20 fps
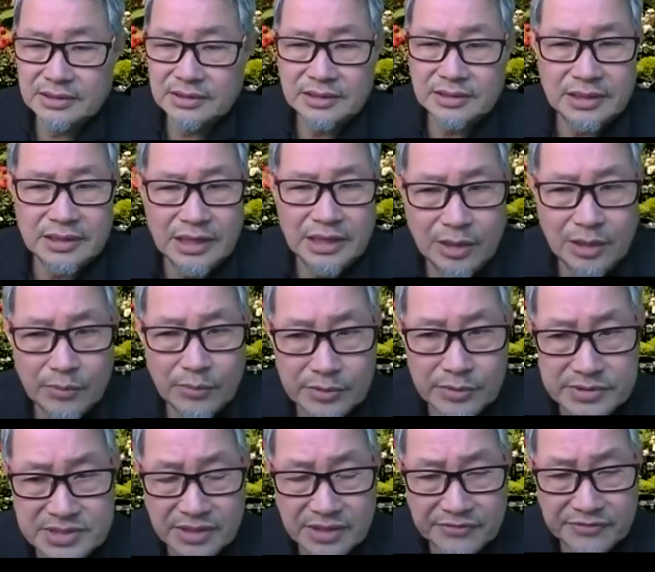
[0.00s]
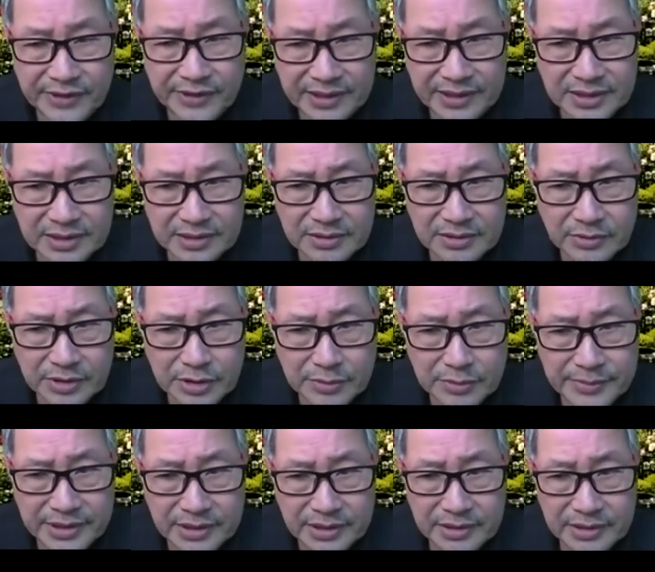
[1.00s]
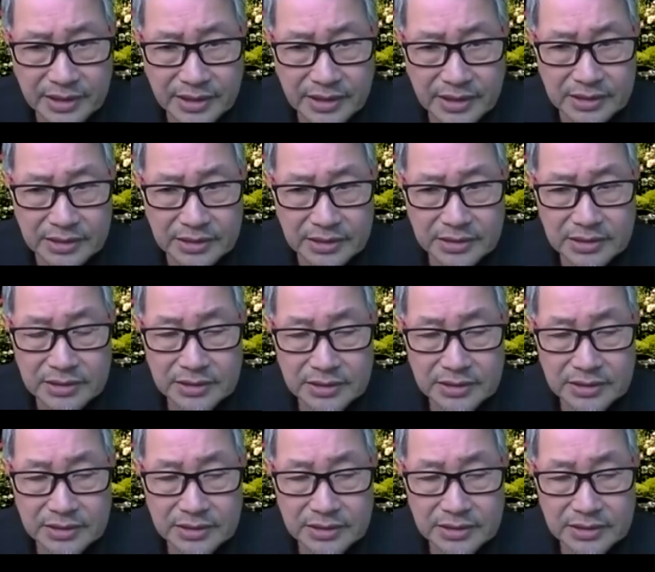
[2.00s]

How it was affected? What do you mean? This uh, pandemic.